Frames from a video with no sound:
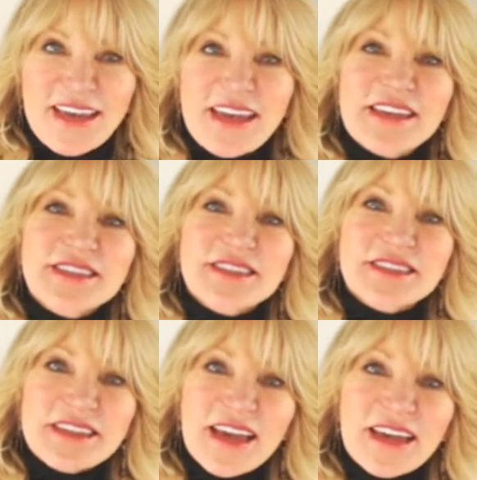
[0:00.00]

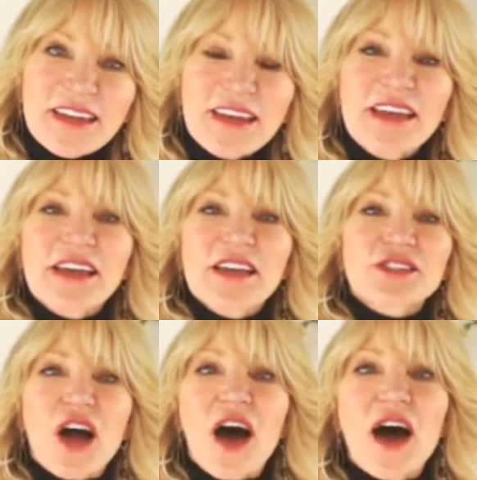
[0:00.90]
Instead,
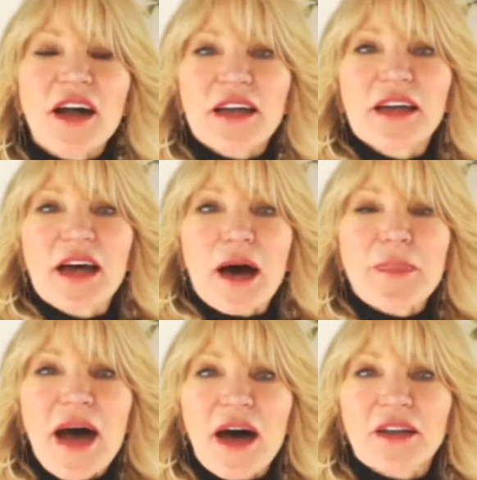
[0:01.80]
talk
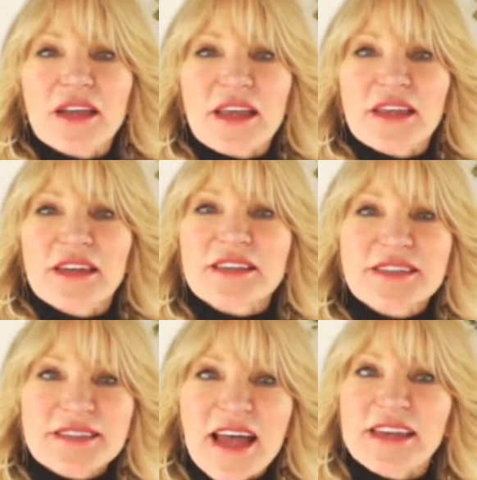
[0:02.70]
about an
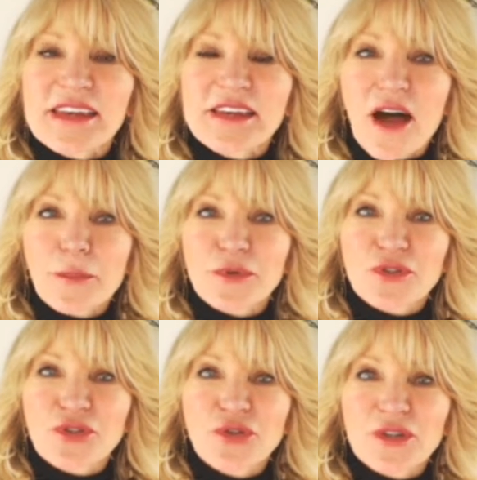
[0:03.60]
exciting
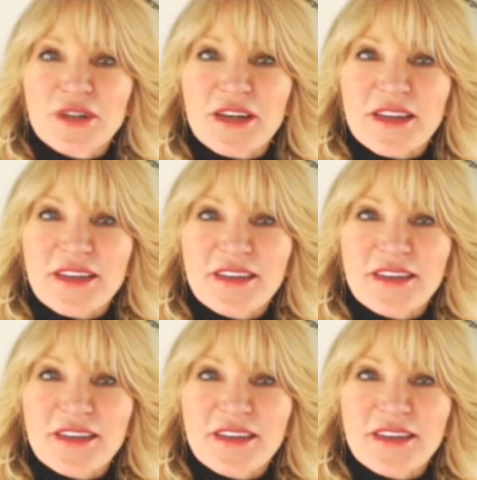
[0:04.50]
opportunity,